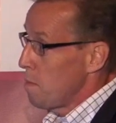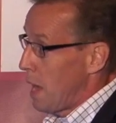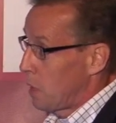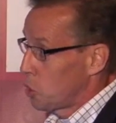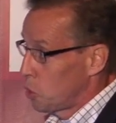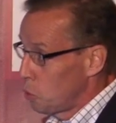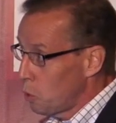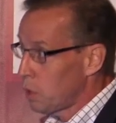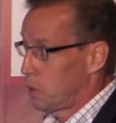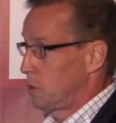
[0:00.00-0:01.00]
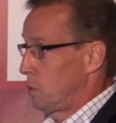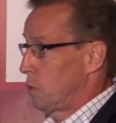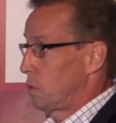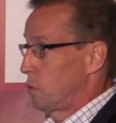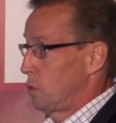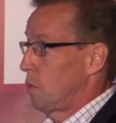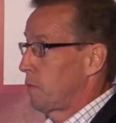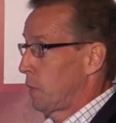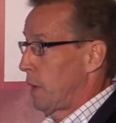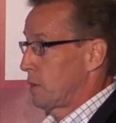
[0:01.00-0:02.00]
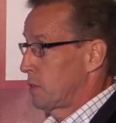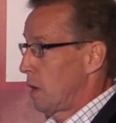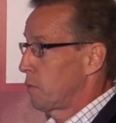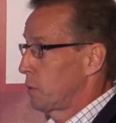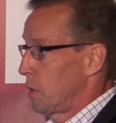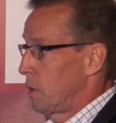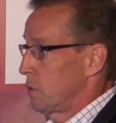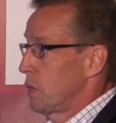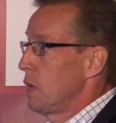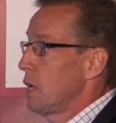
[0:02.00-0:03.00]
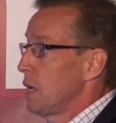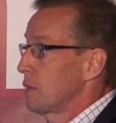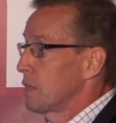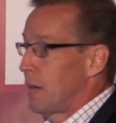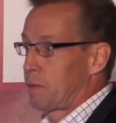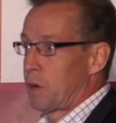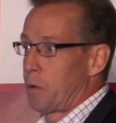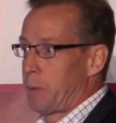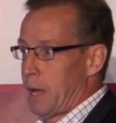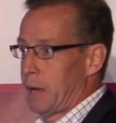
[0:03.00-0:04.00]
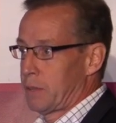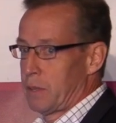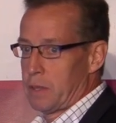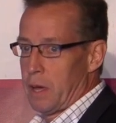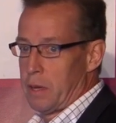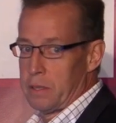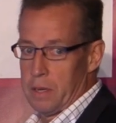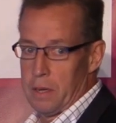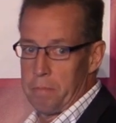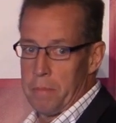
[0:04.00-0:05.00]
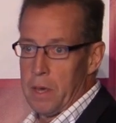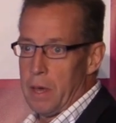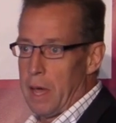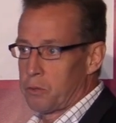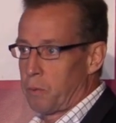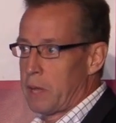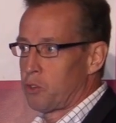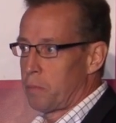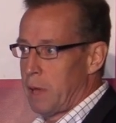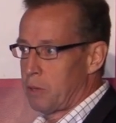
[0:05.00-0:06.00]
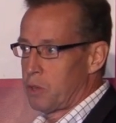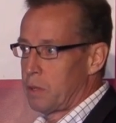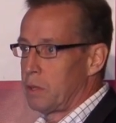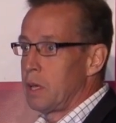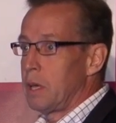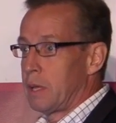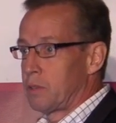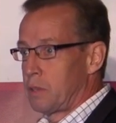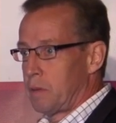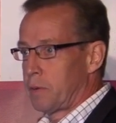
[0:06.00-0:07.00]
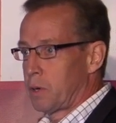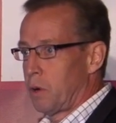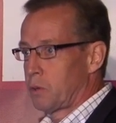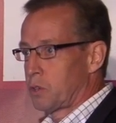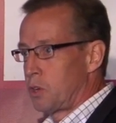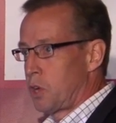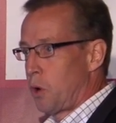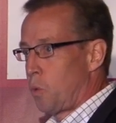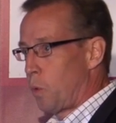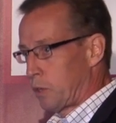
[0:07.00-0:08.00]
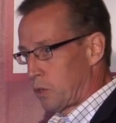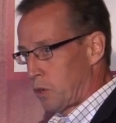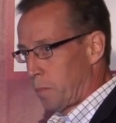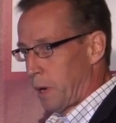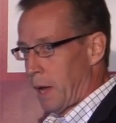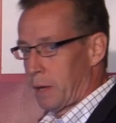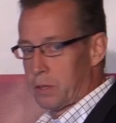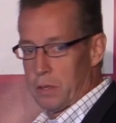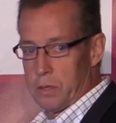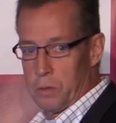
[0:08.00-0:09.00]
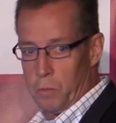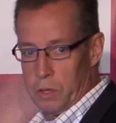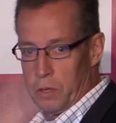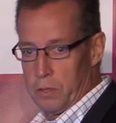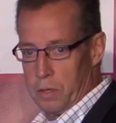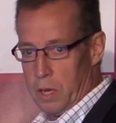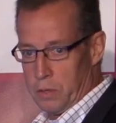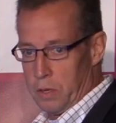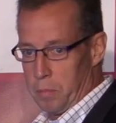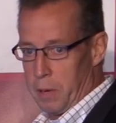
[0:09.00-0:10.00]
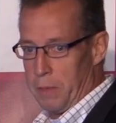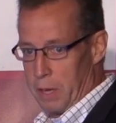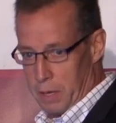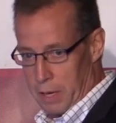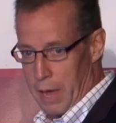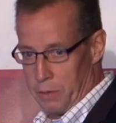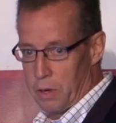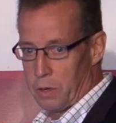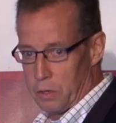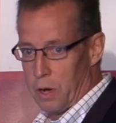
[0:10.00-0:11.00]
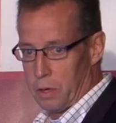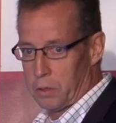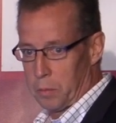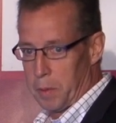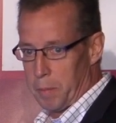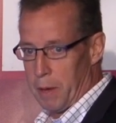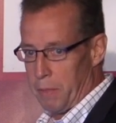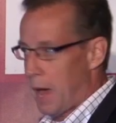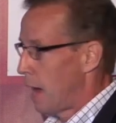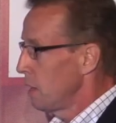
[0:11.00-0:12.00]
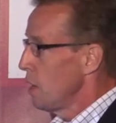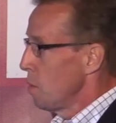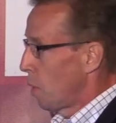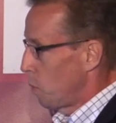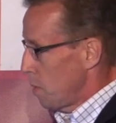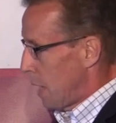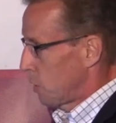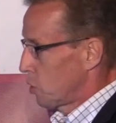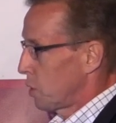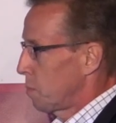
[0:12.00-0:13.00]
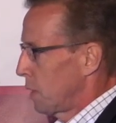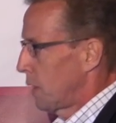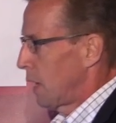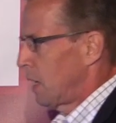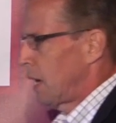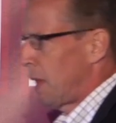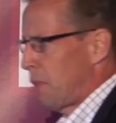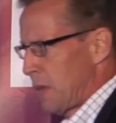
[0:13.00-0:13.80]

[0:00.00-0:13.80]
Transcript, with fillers: we make sure to do over the last several years is get their open access content. As Rachel mentioned, it's difficult to know which is open access and which isn't, but I think, Kathy, you're going to talk a little bit about that. But we make sure to bring that in, and I